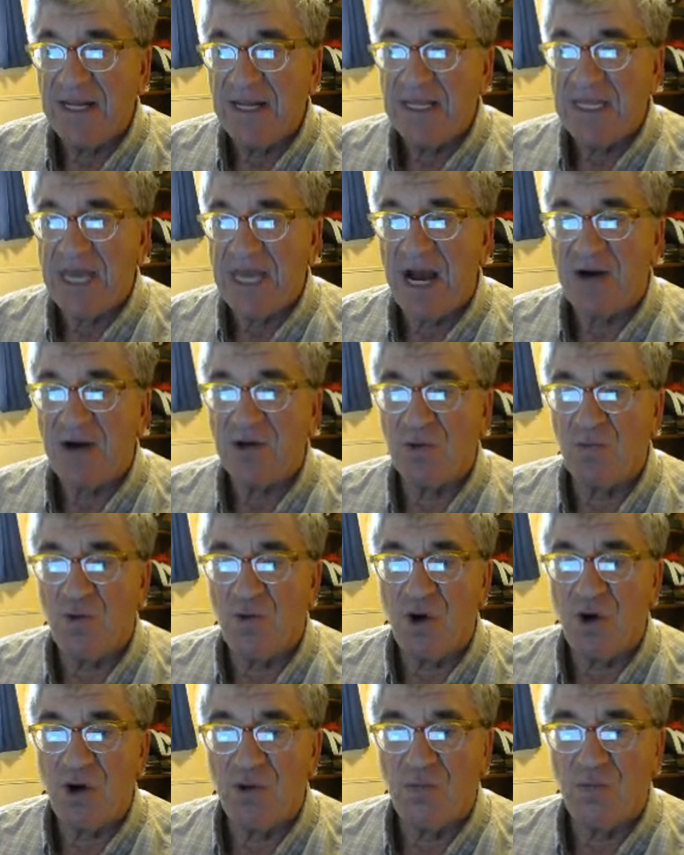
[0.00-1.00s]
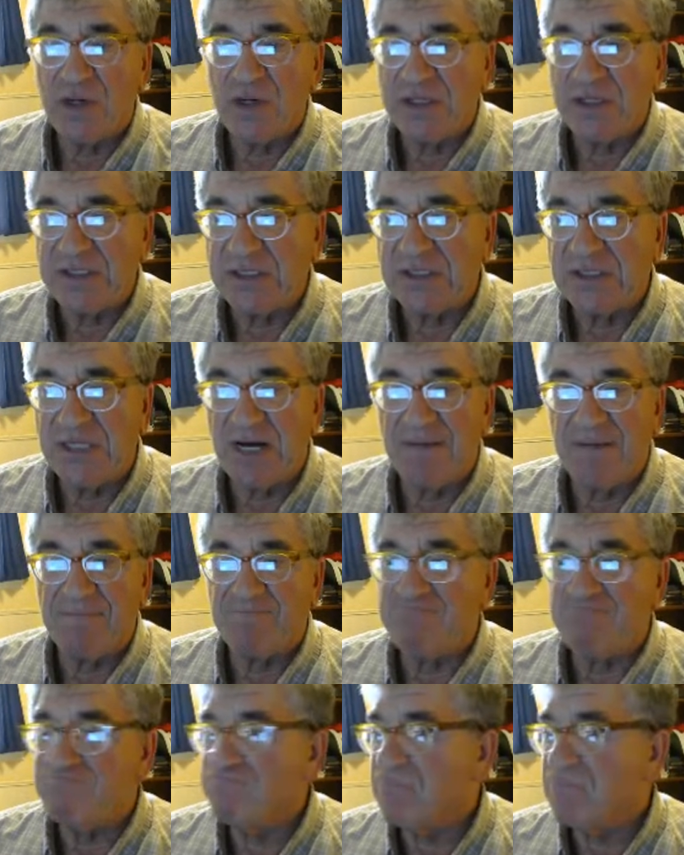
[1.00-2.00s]
The outer wall was
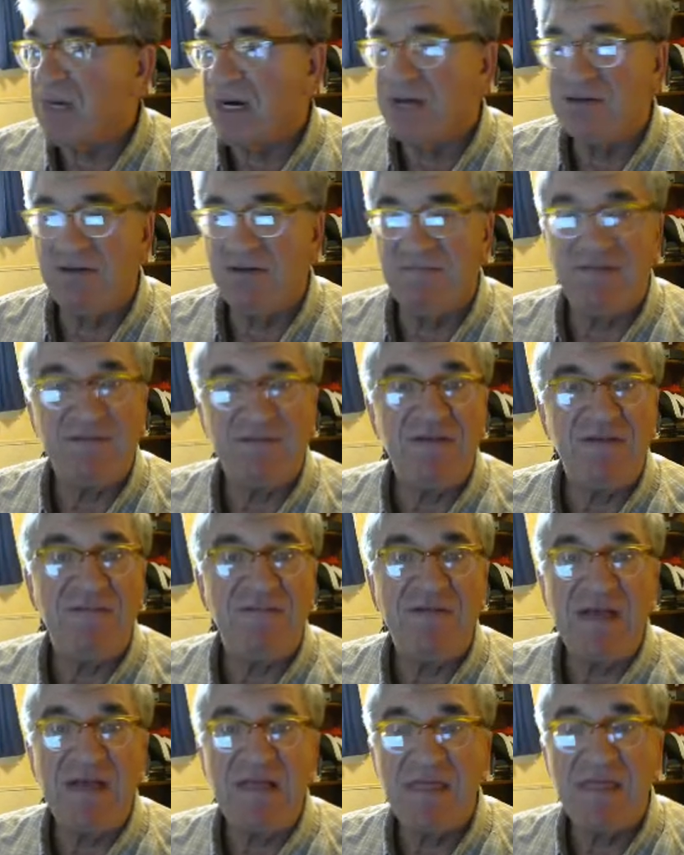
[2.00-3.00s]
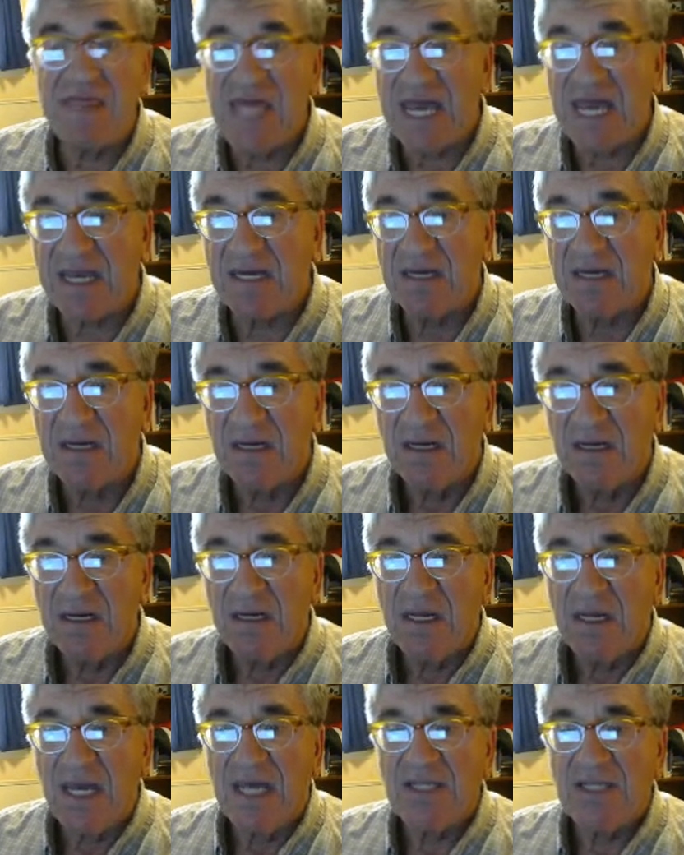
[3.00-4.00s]
some 150 feet thick
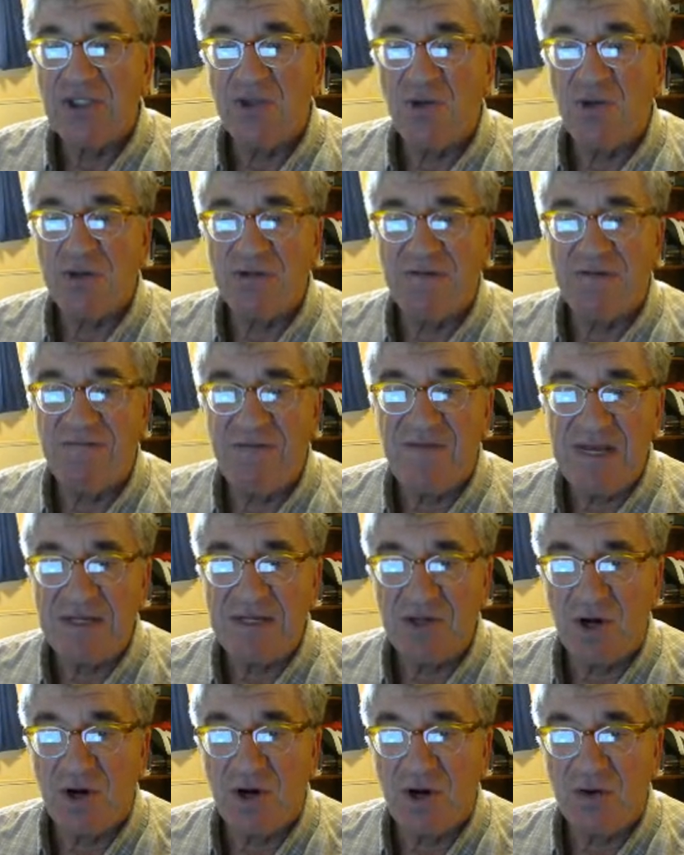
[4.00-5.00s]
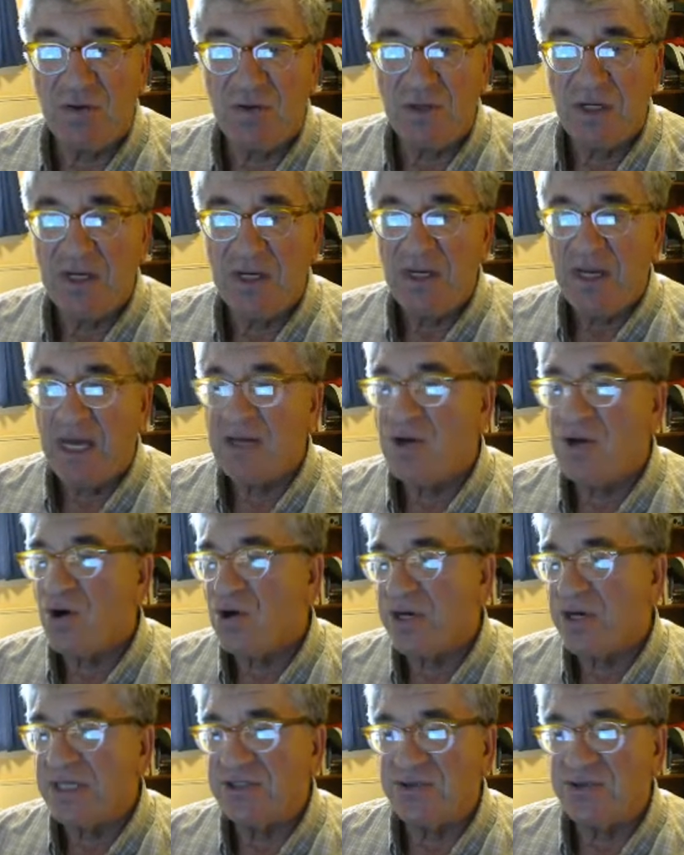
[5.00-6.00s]
and 200 feet tall, and
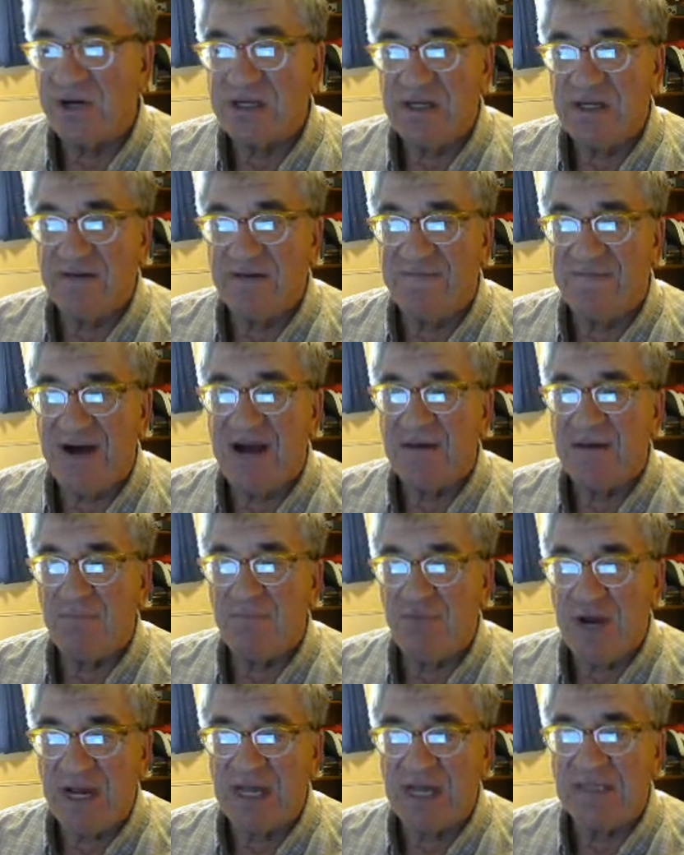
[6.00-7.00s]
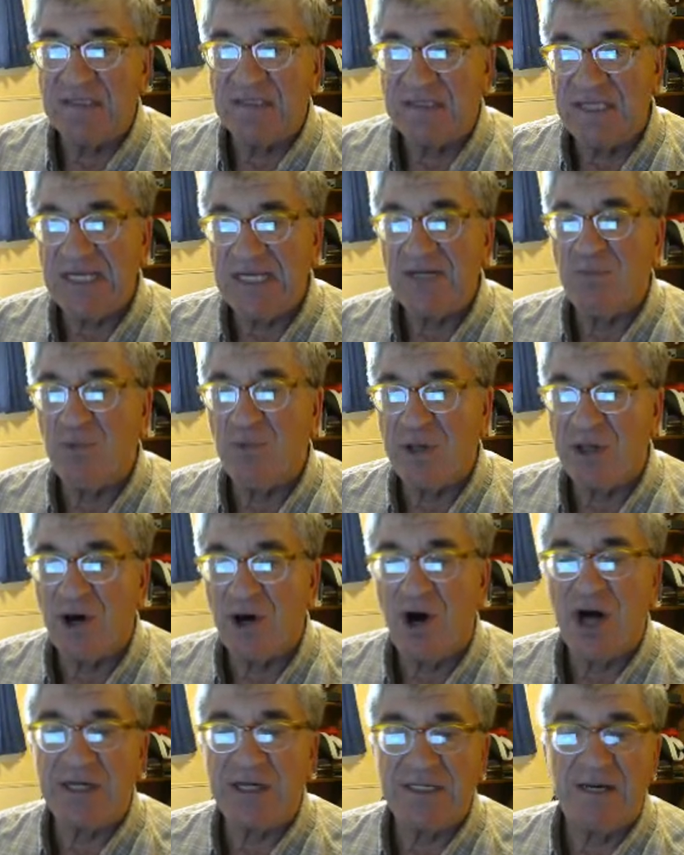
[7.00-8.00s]
all constructed of fired brick and sealed with
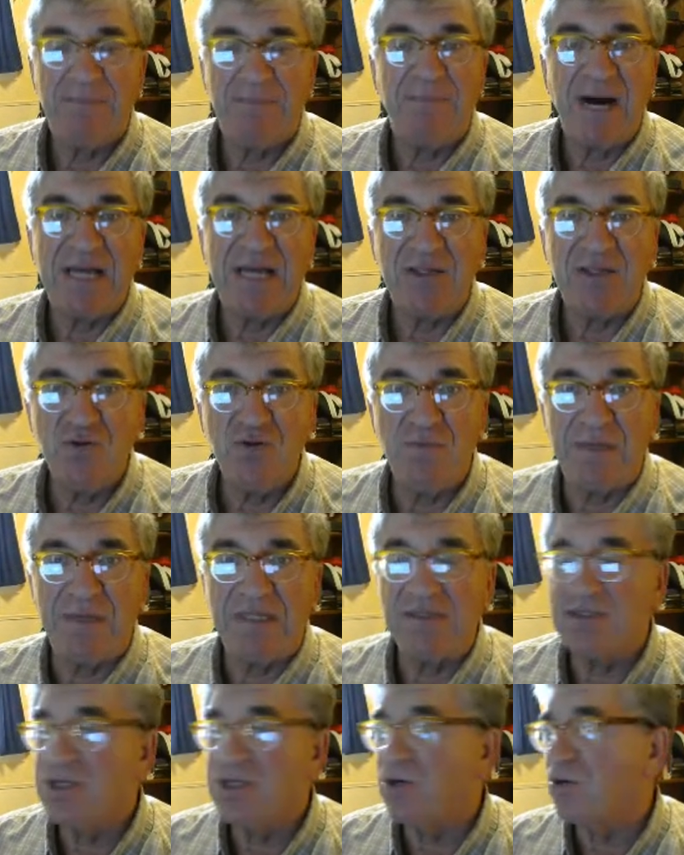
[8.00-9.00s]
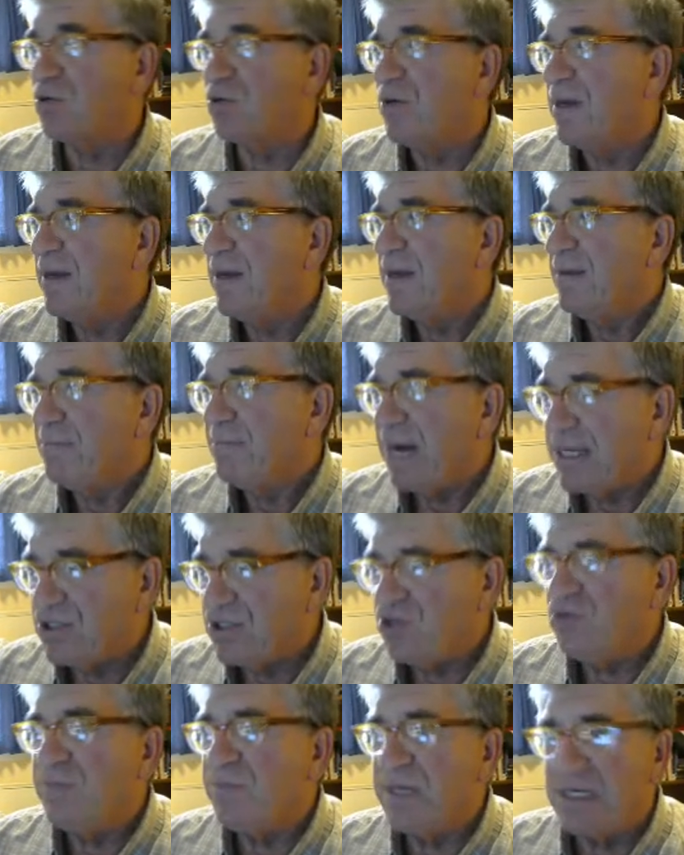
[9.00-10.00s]
hot bitumen. So
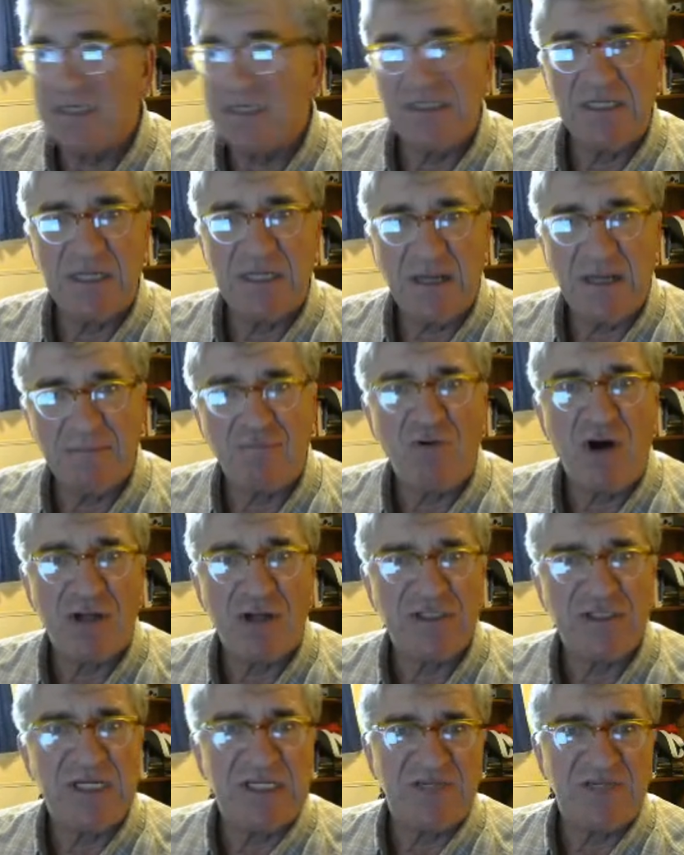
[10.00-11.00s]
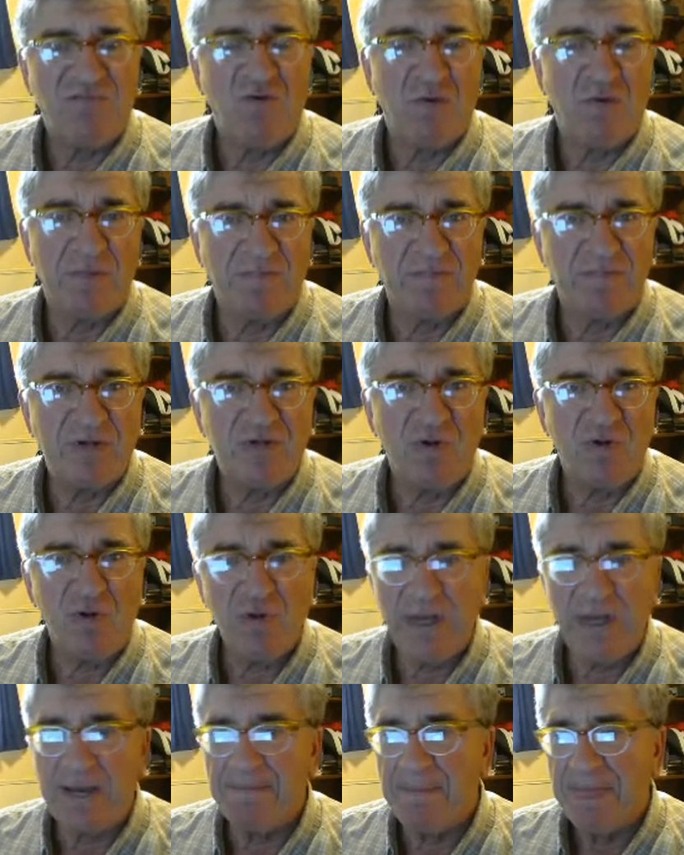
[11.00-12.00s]
bitumen is an unprocessed form of
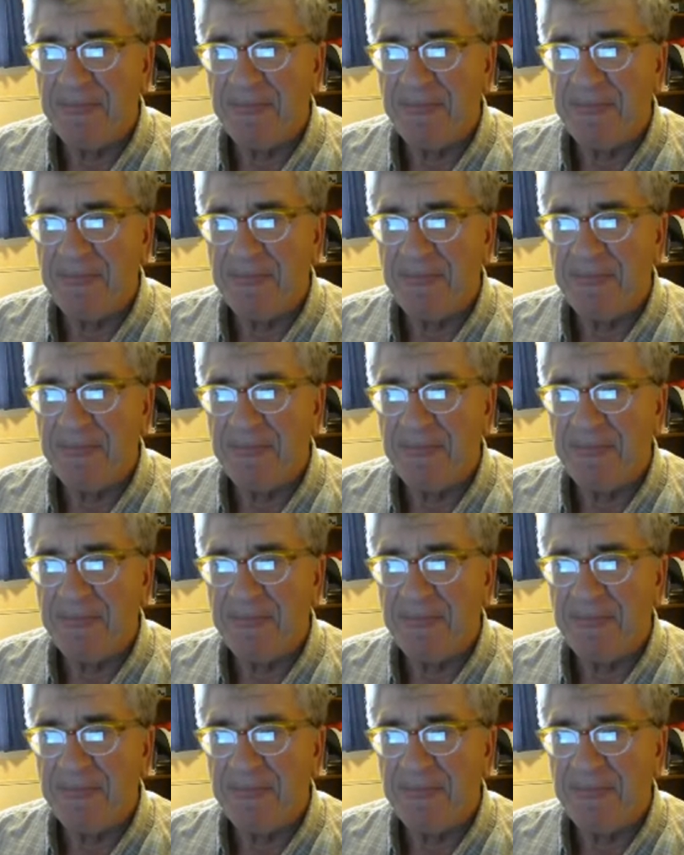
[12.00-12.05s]
petroleum.